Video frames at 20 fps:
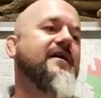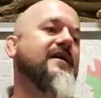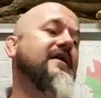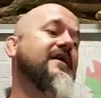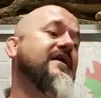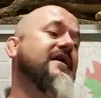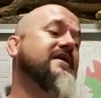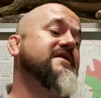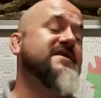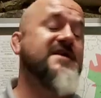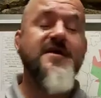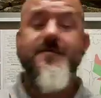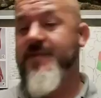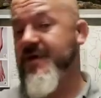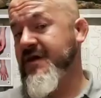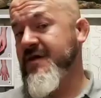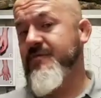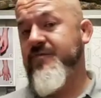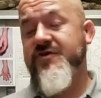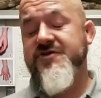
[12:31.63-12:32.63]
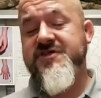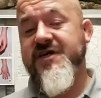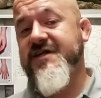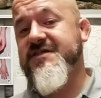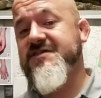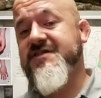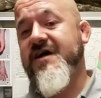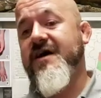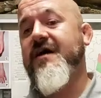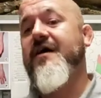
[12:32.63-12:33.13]
Uh, a deep heat
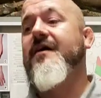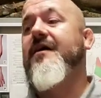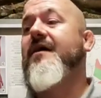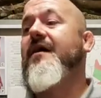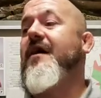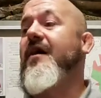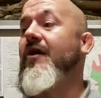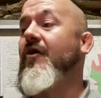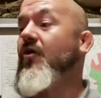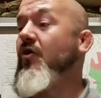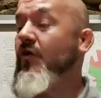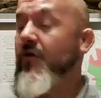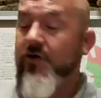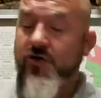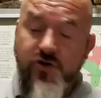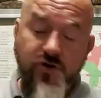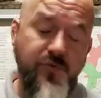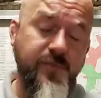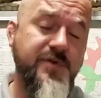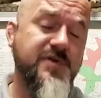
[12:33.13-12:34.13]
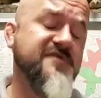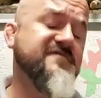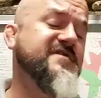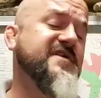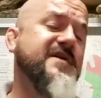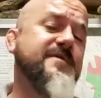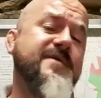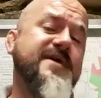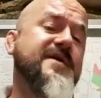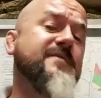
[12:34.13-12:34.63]
projector uh, or a couple of
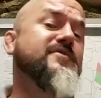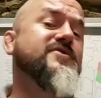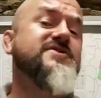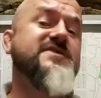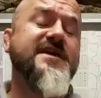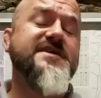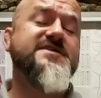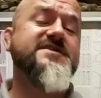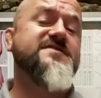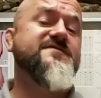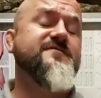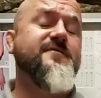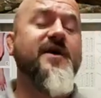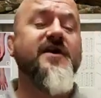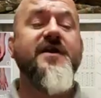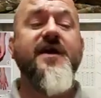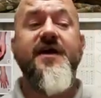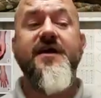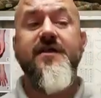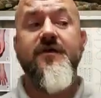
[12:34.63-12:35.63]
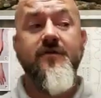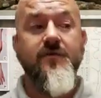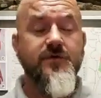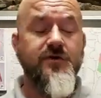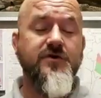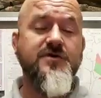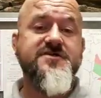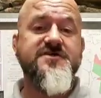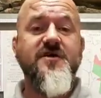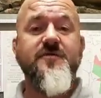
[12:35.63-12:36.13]
deep heat projectors from Arcadia would
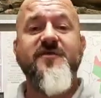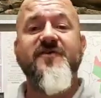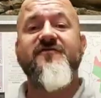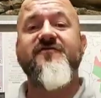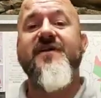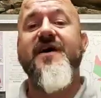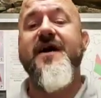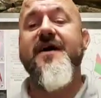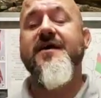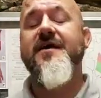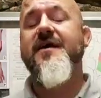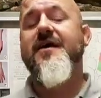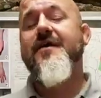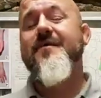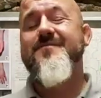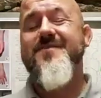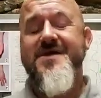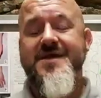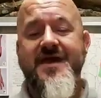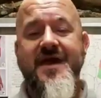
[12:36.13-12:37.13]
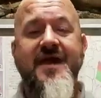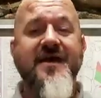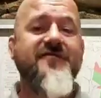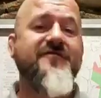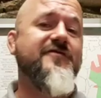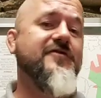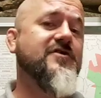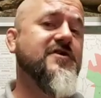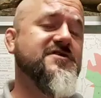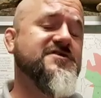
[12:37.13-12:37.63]
also be fine. Be
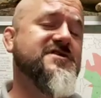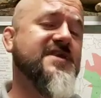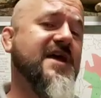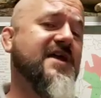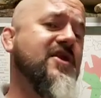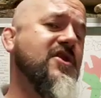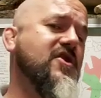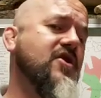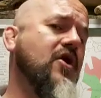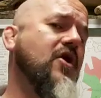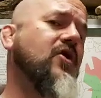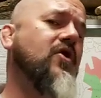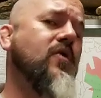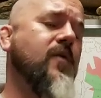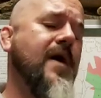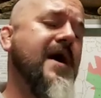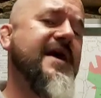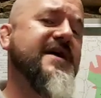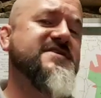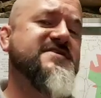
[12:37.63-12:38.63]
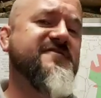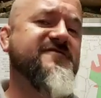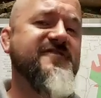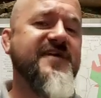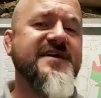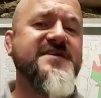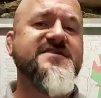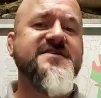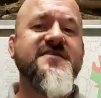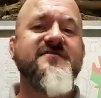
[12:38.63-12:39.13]
careful because they're not quite as
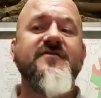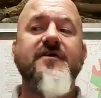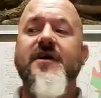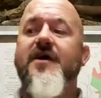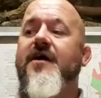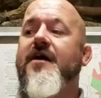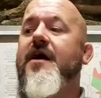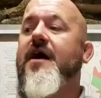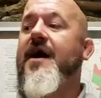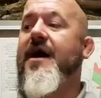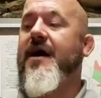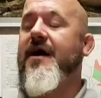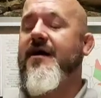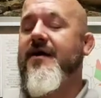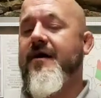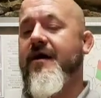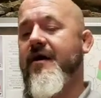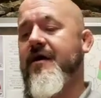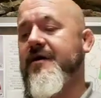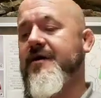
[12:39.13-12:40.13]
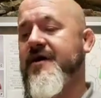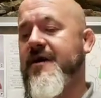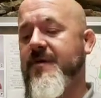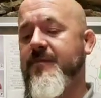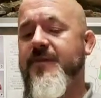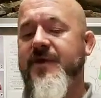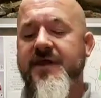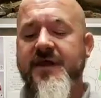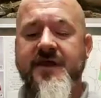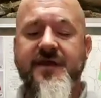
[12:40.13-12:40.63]
effective at uh,
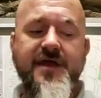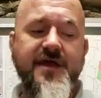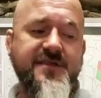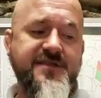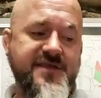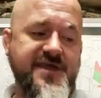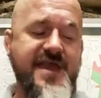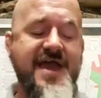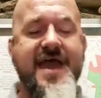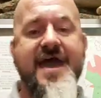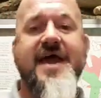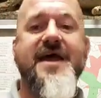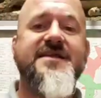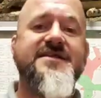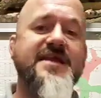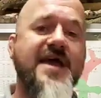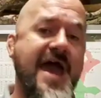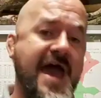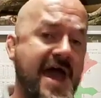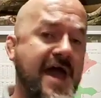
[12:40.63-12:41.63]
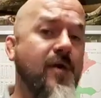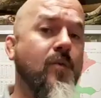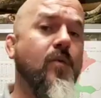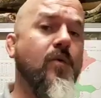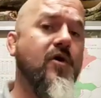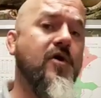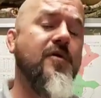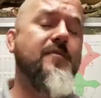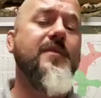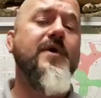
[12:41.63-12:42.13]
keeping it, the air, air
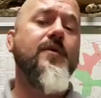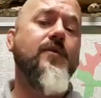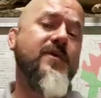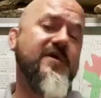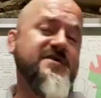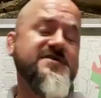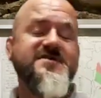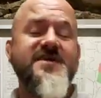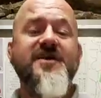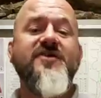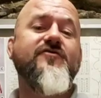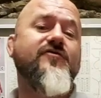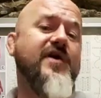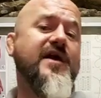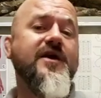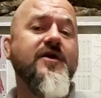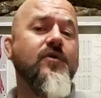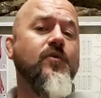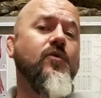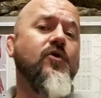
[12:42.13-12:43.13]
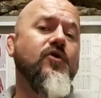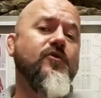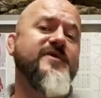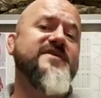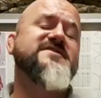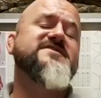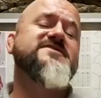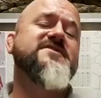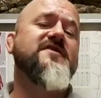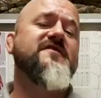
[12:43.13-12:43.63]
warm, whereas they're great at
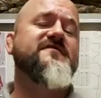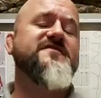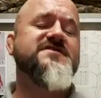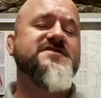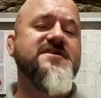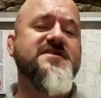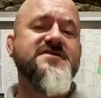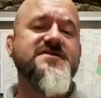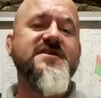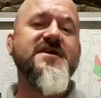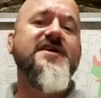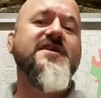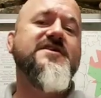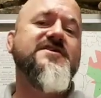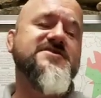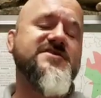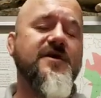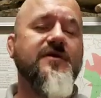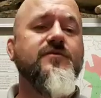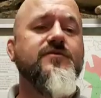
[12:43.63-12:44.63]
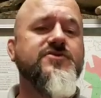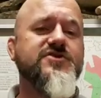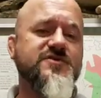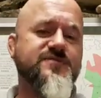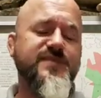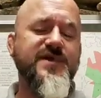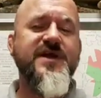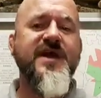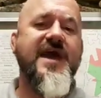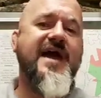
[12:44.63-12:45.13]
warming surfaces. So
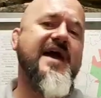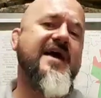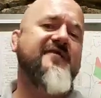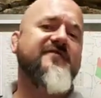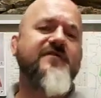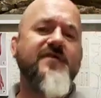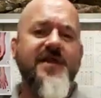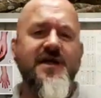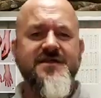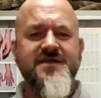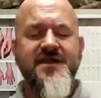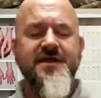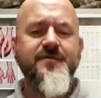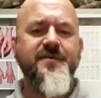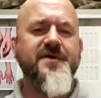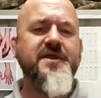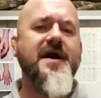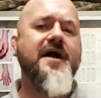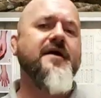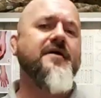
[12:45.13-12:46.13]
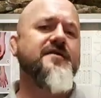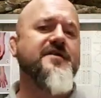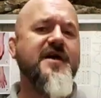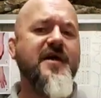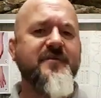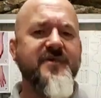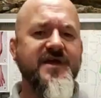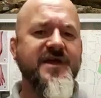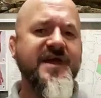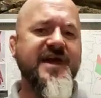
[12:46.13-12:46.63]
just be careful. I'd keep an eye on
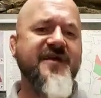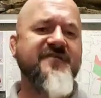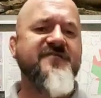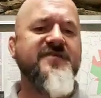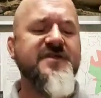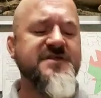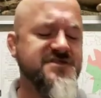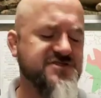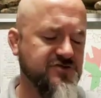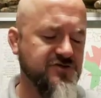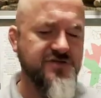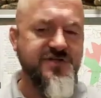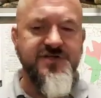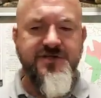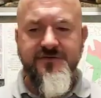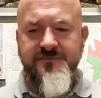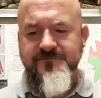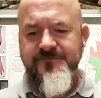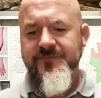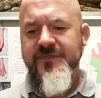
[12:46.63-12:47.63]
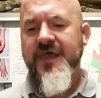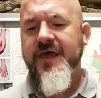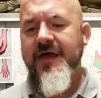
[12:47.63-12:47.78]
them and carefully study them.